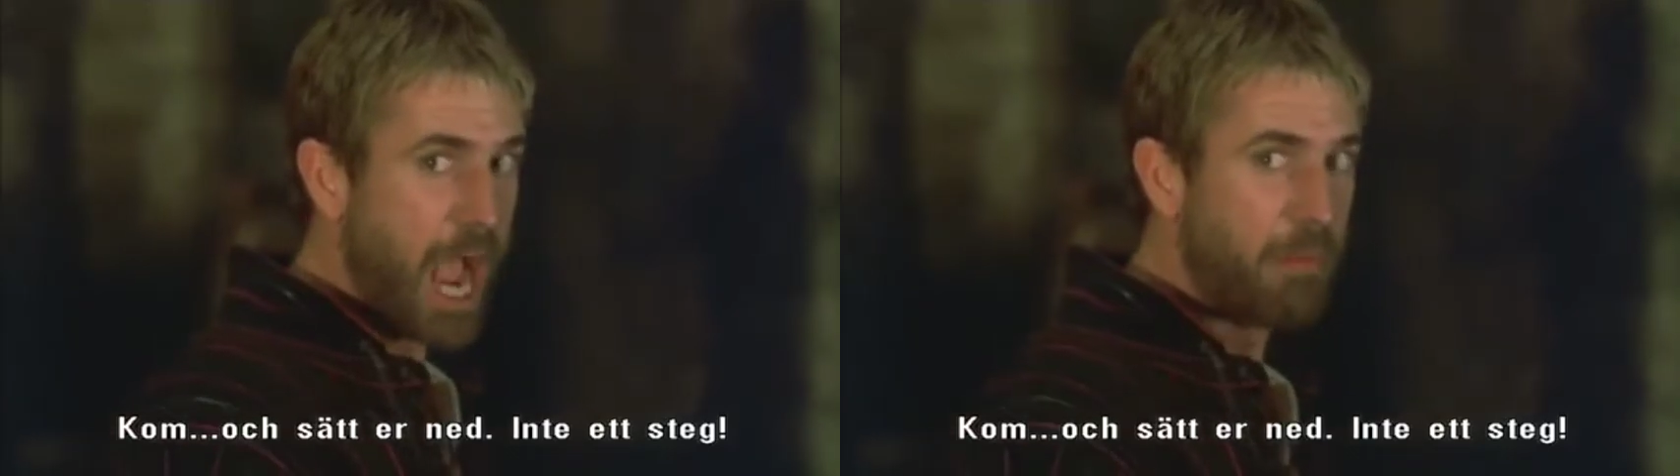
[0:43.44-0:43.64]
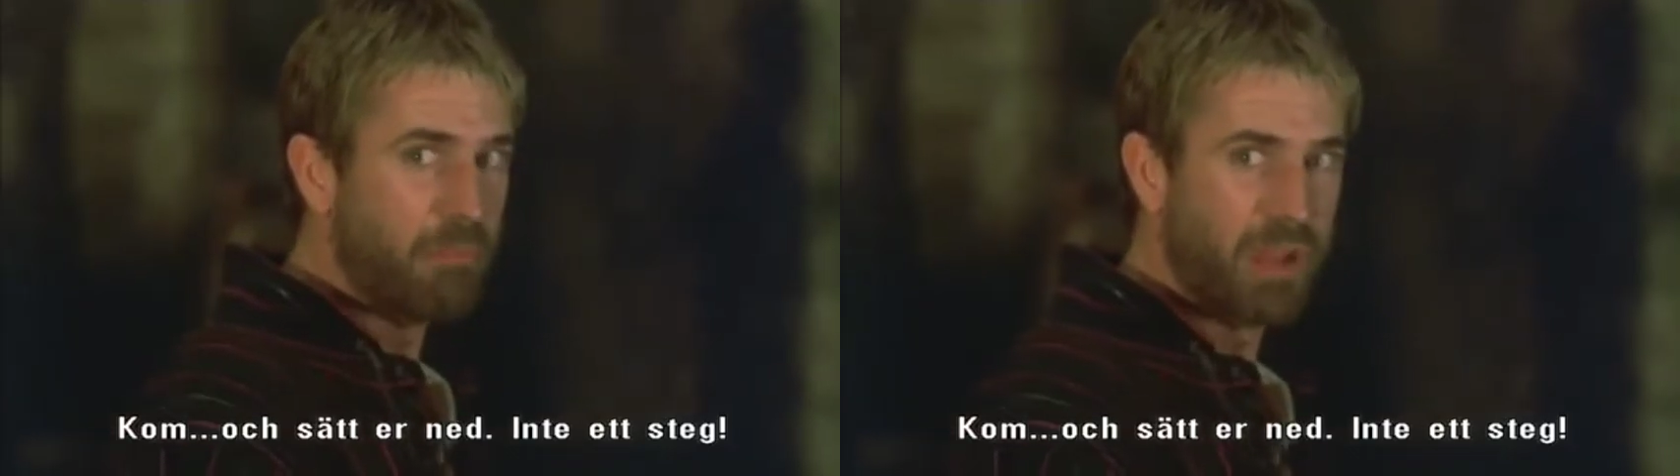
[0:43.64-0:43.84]

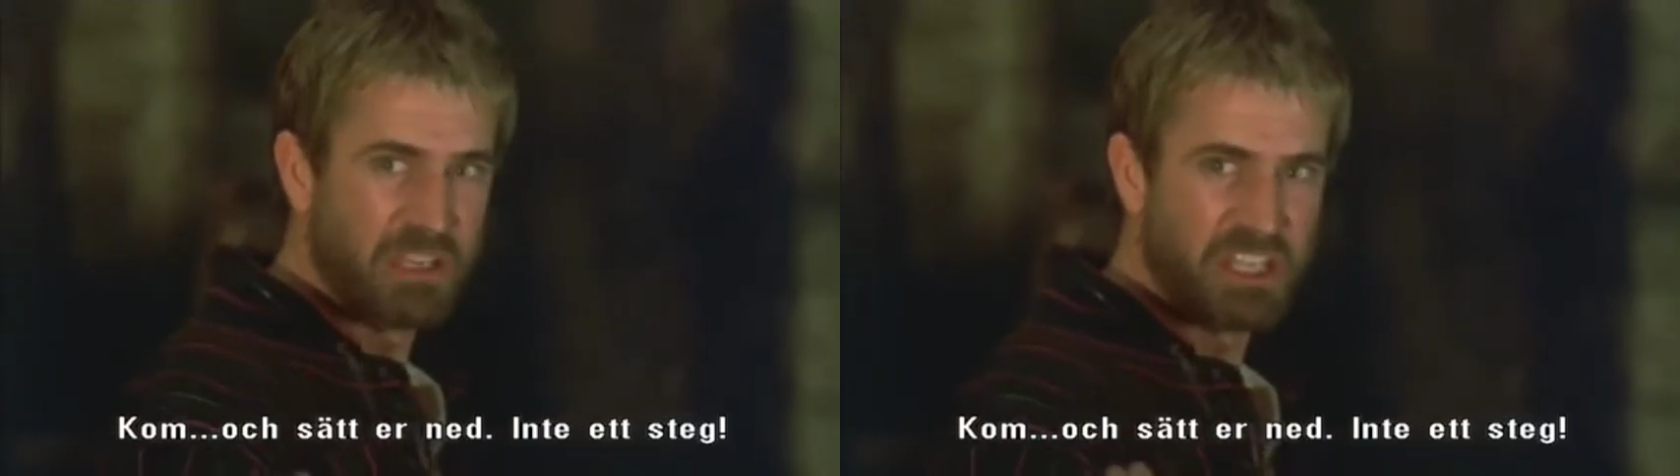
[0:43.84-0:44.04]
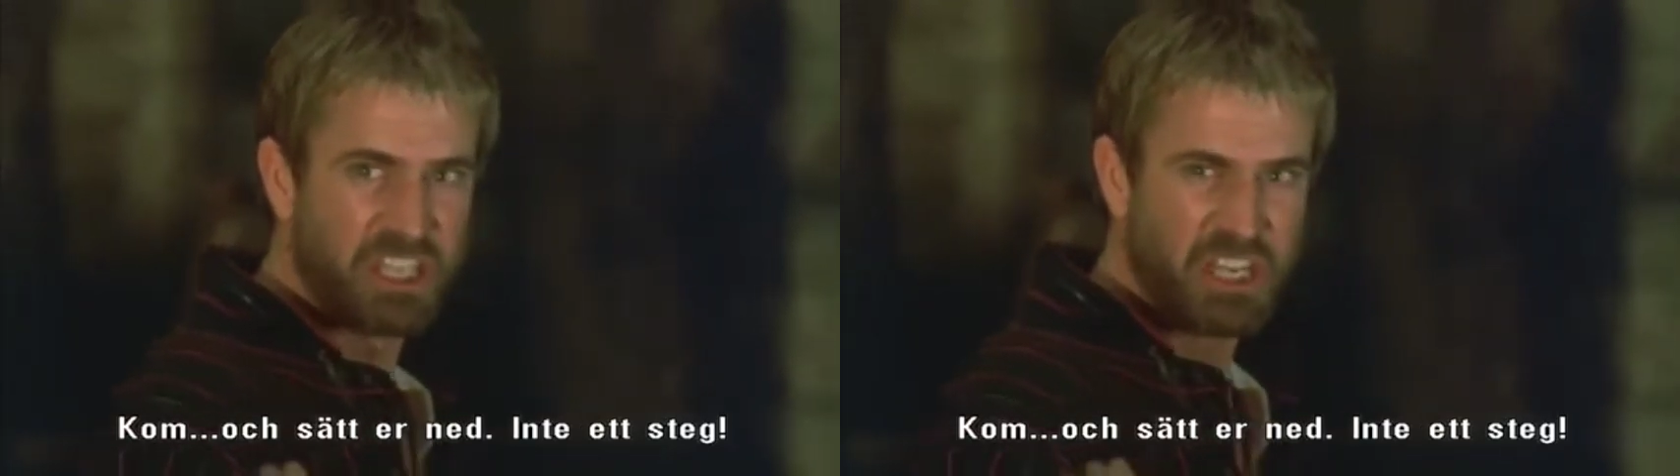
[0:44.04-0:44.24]
Come
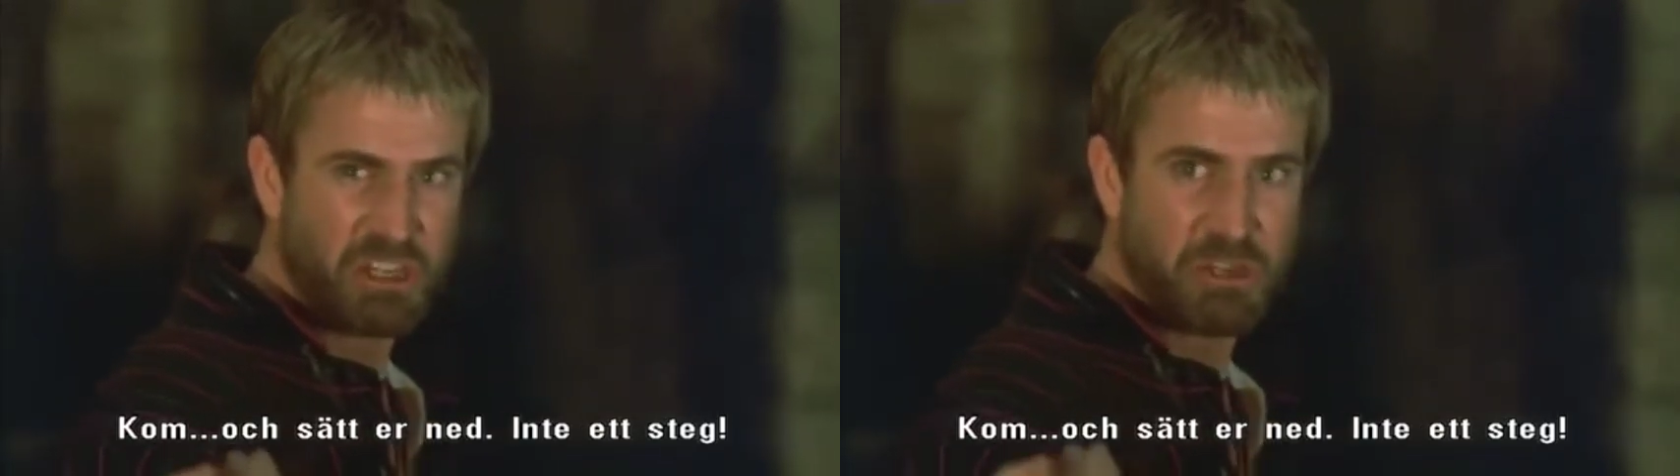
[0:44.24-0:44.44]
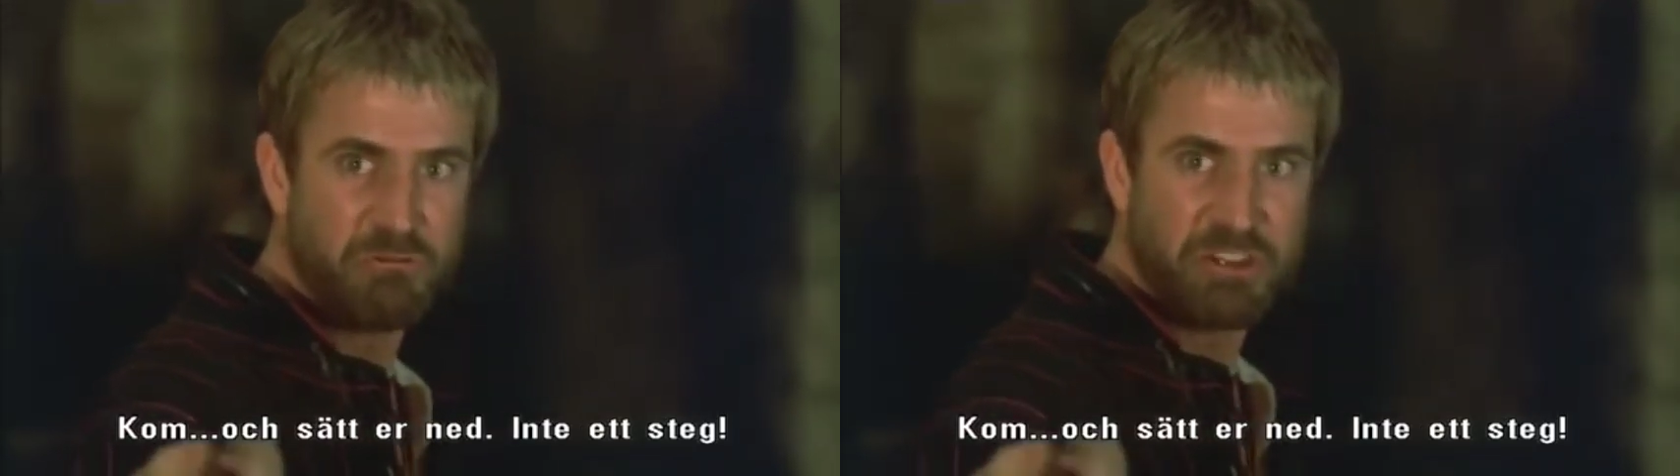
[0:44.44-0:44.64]
and
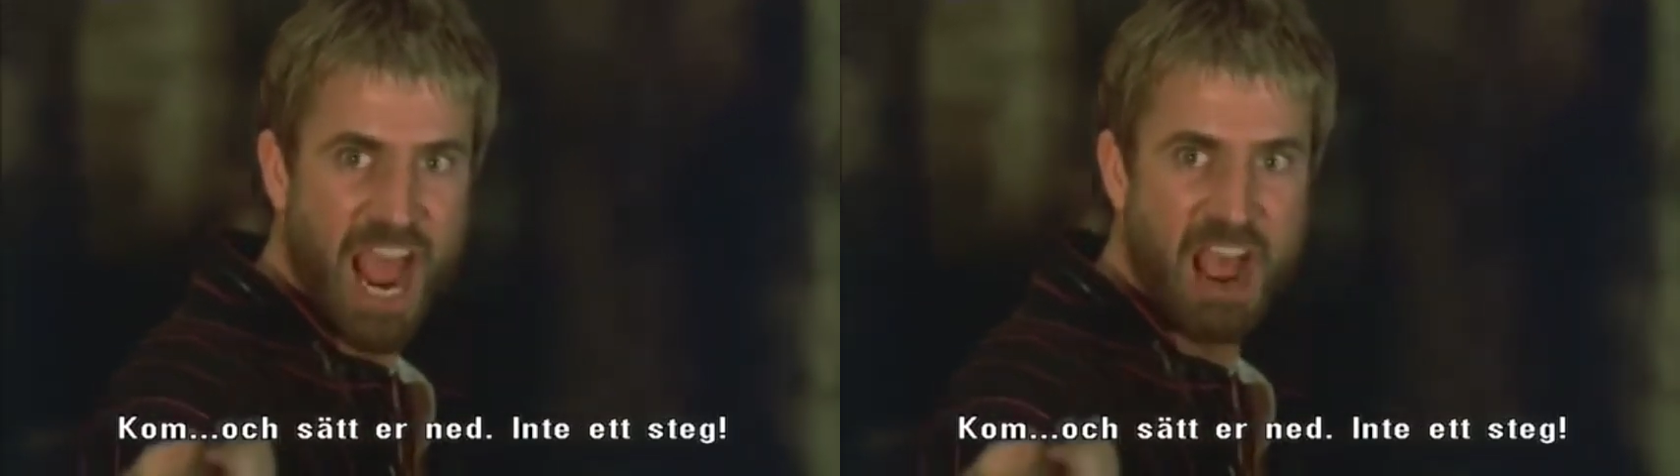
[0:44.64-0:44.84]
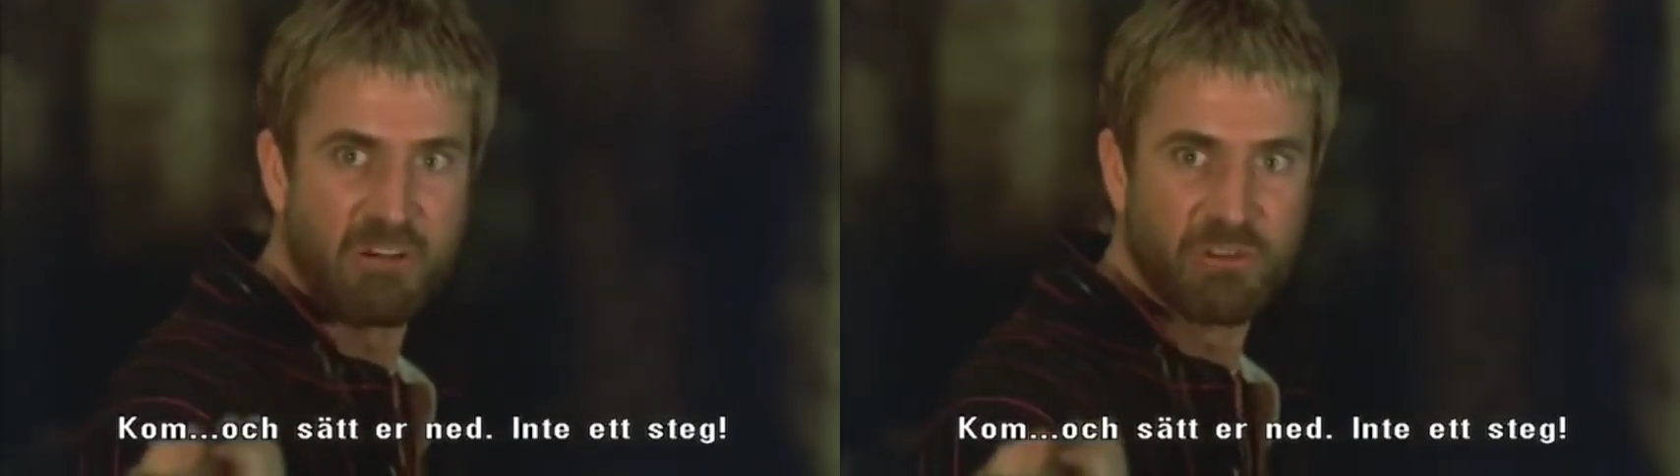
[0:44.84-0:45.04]
sit you
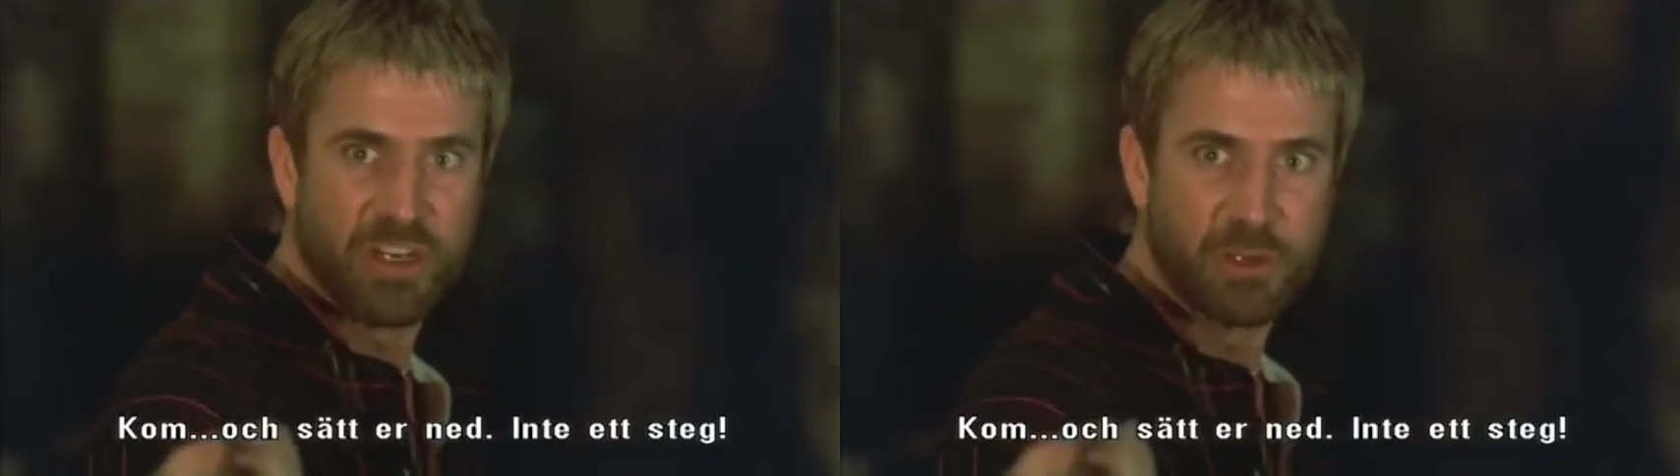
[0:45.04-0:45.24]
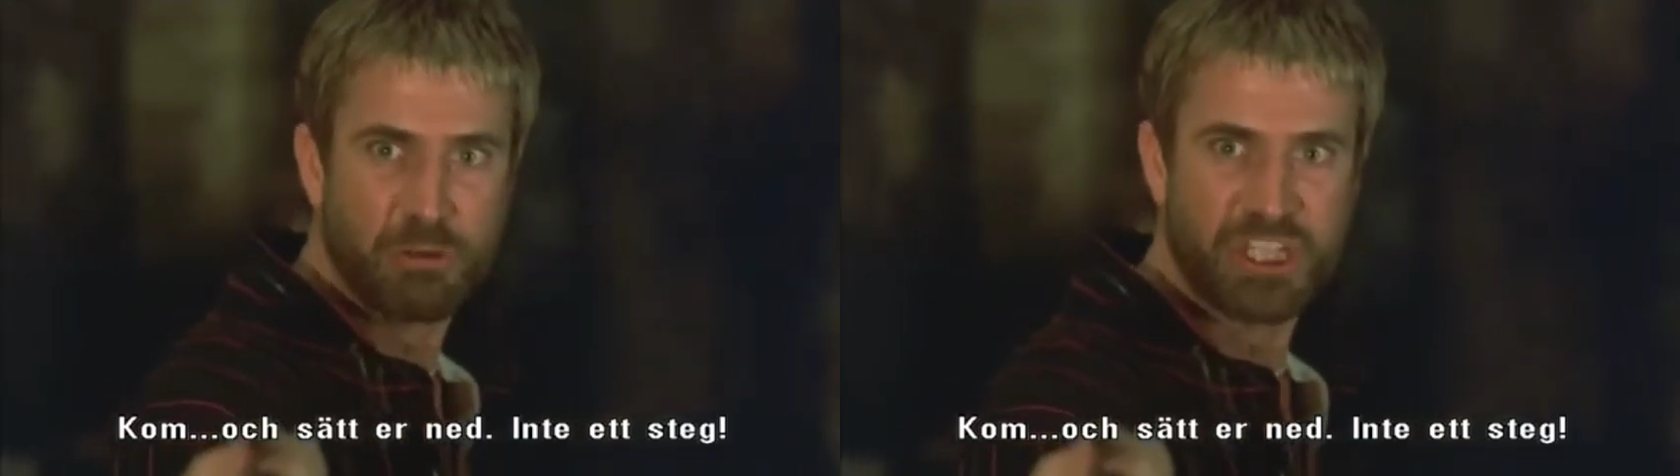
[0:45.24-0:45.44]
down.
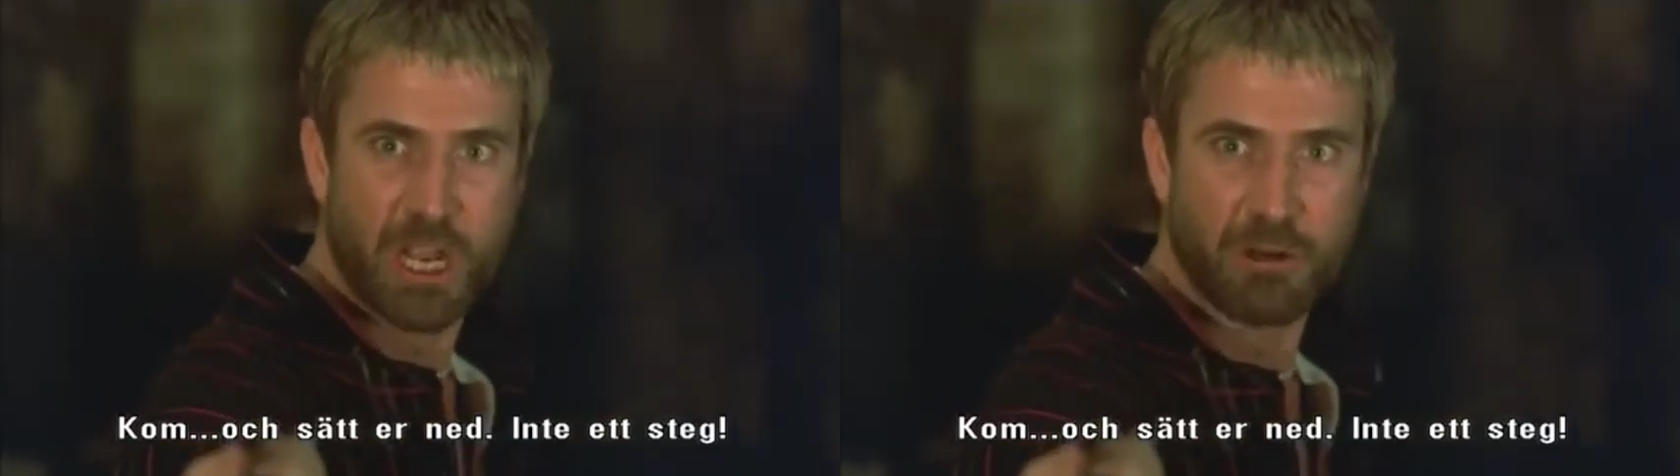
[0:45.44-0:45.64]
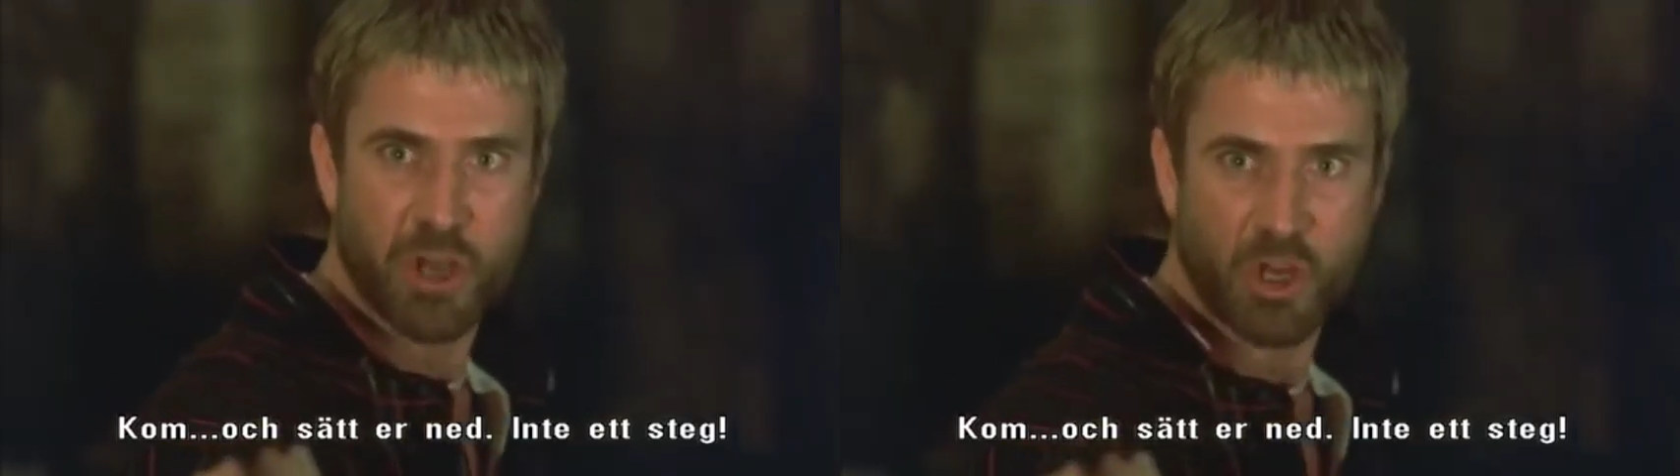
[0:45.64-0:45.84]
You
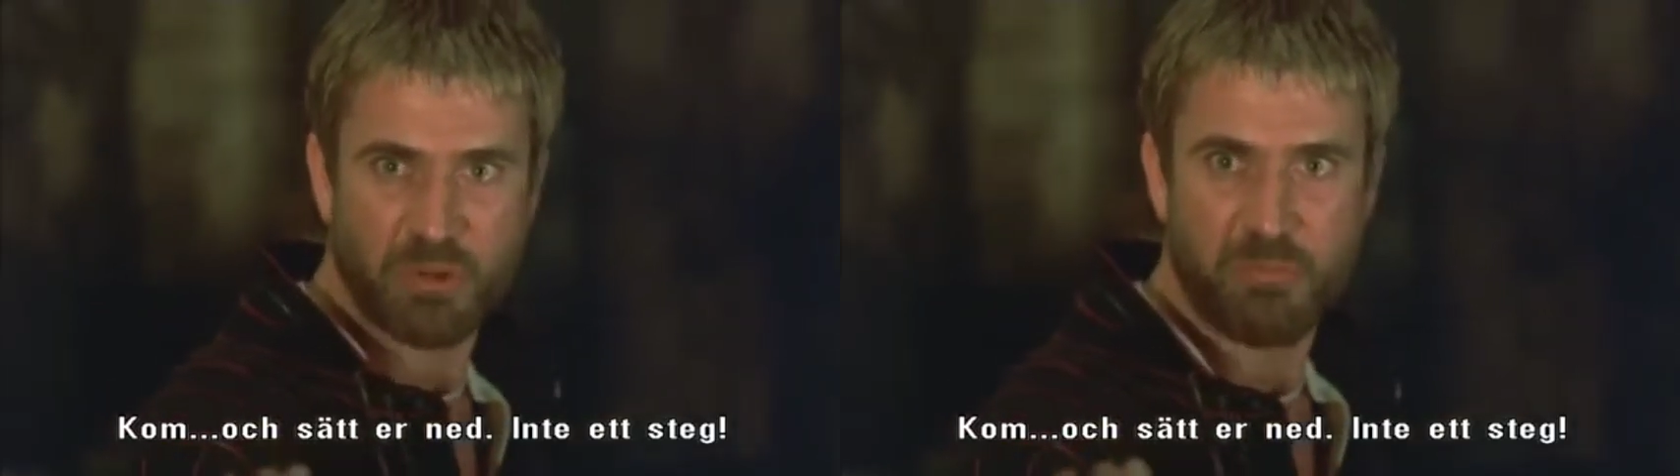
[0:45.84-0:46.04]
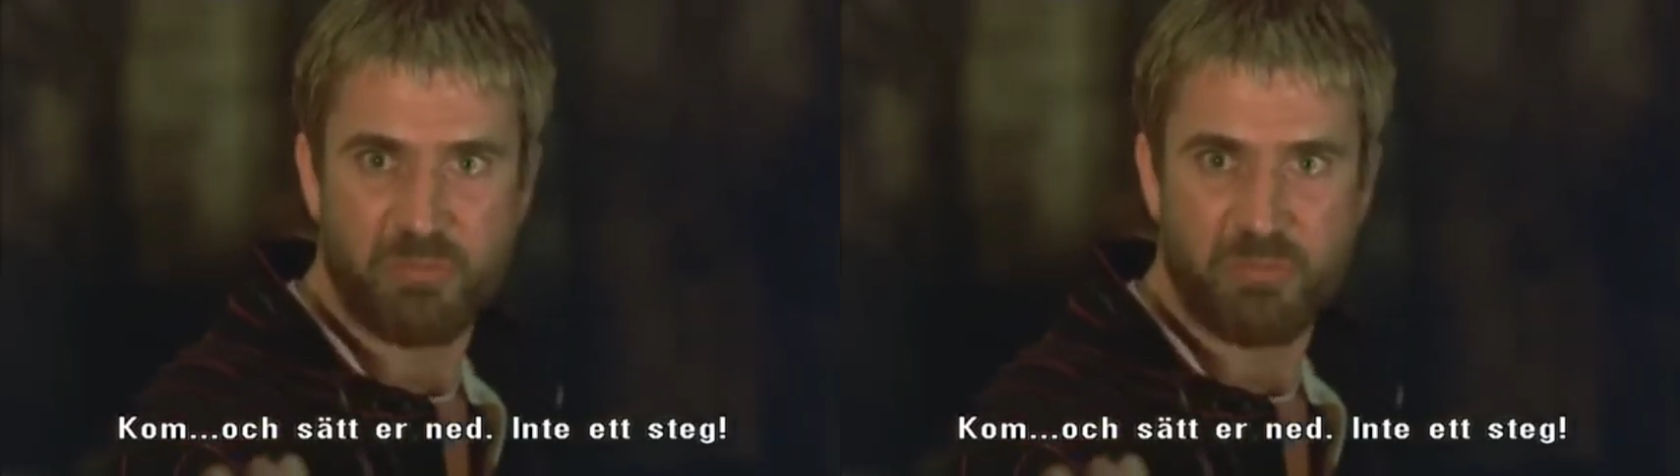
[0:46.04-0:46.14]
shall not